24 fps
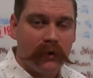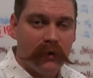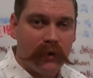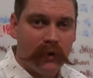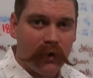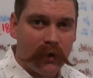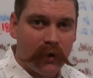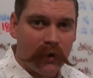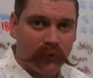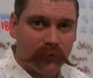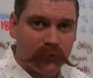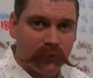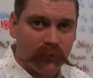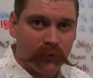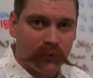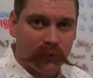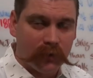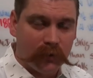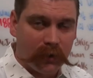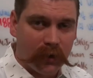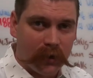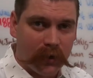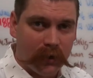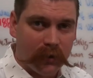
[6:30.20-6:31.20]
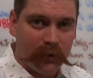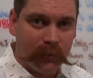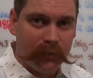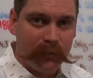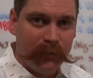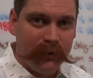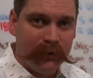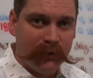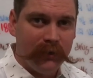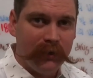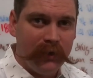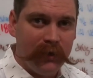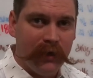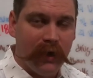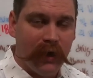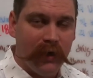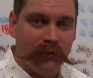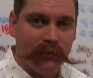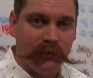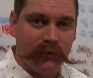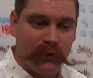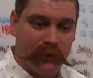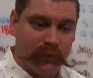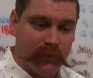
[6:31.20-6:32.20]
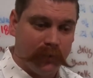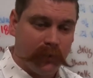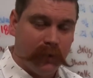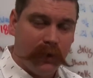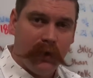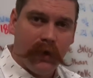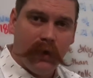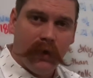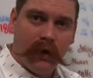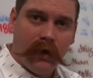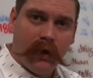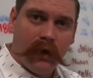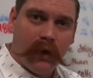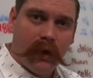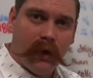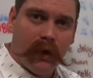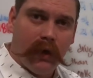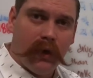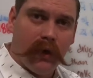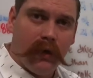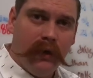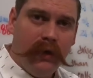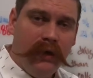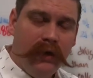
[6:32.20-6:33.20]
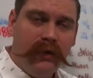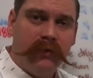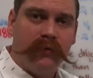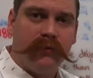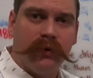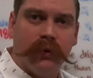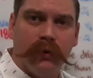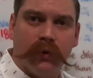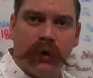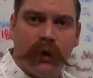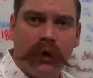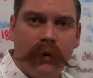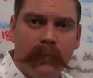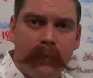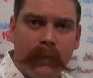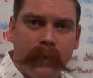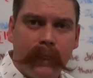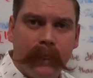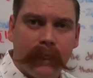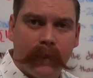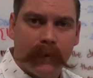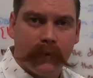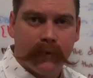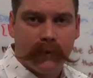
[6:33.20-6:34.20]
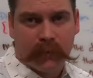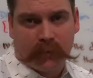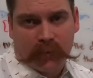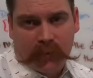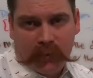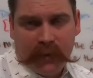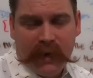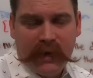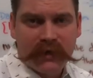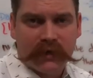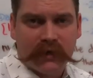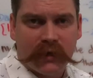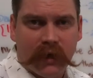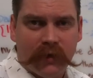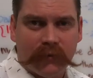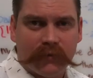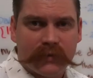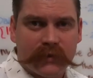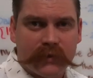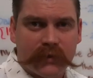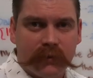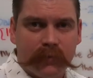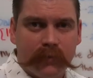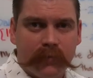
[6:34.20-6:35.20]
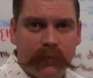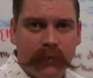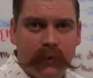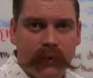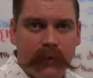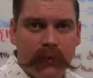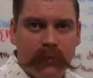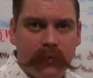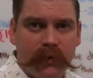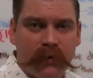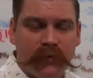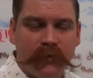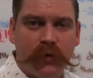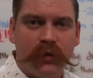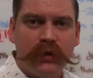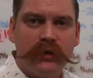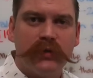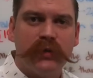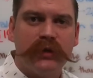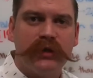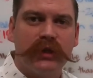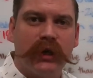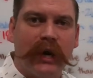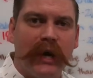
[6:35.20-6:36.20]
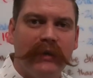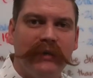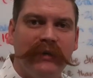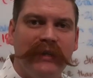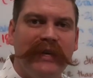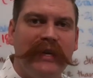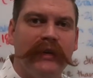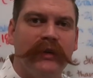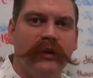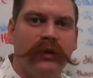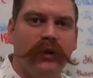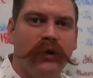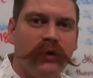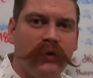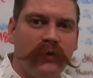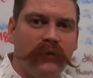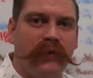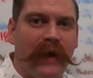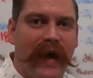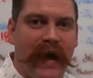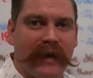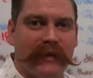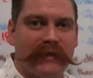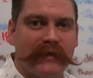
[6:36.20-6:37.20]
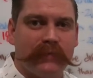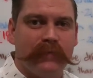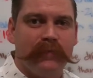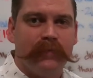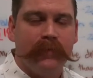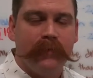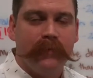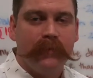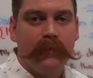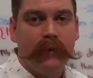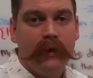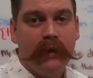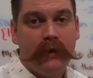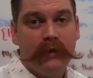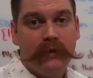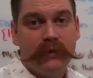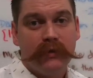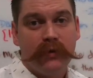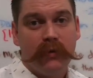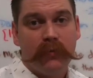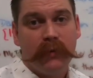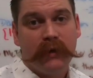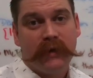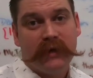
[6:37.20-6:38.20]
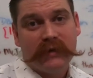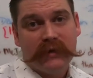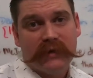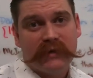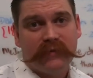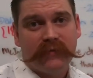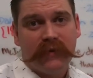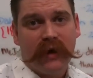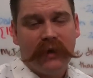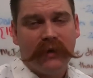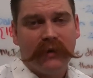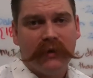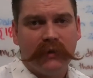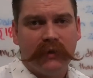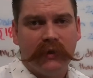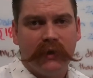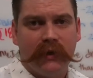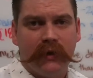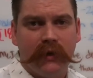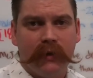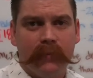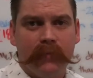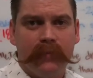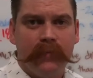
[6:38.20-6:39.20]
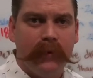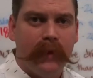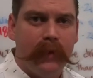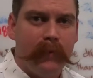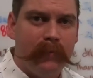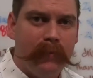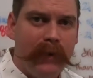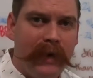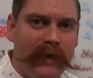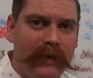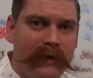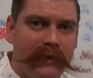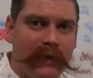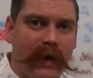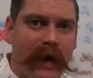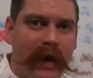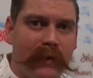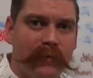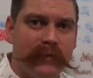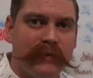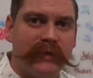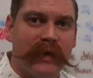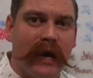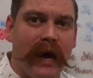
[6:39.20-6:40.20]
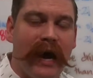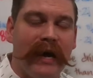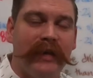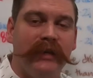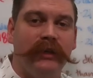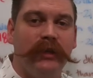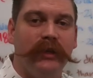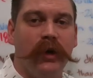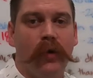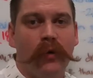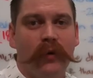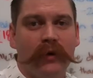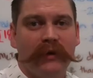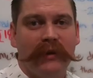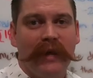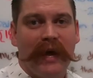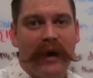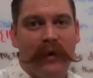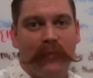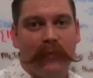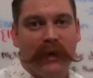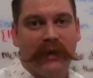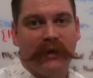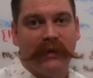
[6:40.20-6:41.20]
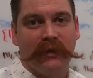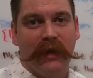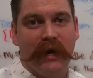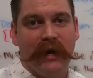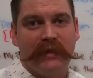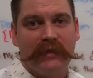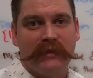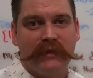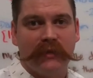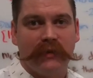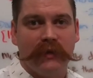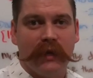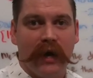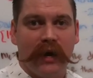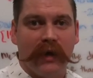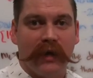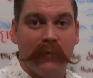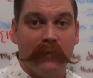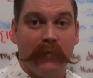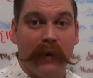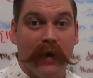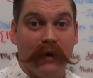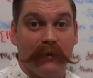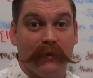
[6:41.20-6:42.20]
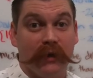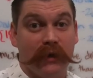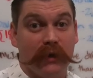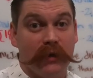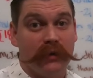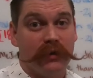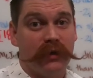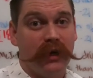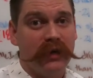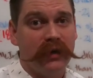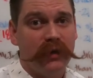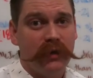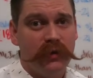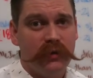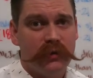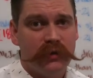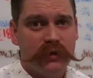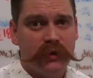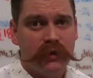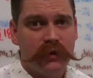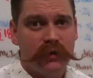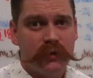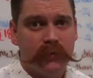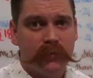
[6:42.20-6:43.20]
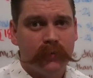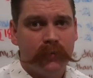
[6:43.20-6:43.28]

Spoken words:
of ability of the interviewer, the probation officer. But of course, we're trying to get good facts. And so because it's voluntary, many times I don't allow my clients to talk about their drug usage